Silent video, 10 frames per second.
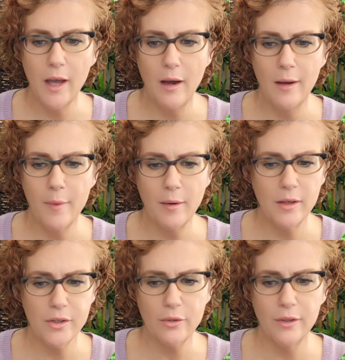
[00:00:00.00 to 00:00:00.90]
I'm going
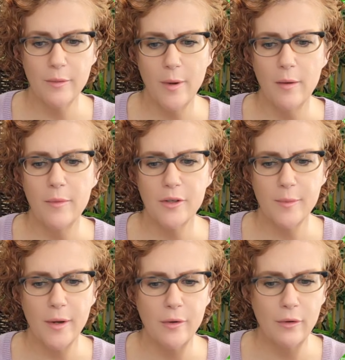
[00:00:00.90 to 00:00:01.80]
to scroll to the bottom.
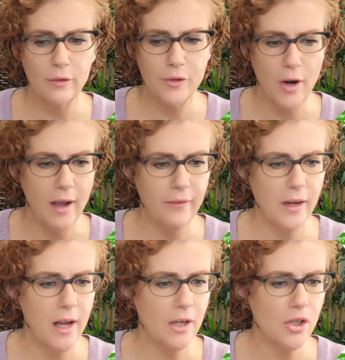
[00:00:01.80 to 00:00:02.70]
There's my Google Drive
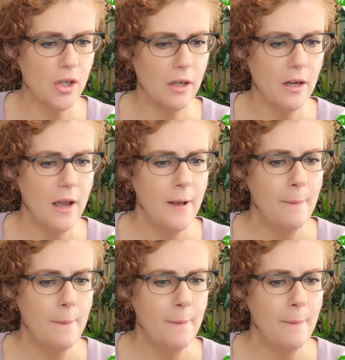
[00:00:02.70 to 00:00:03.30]
connection.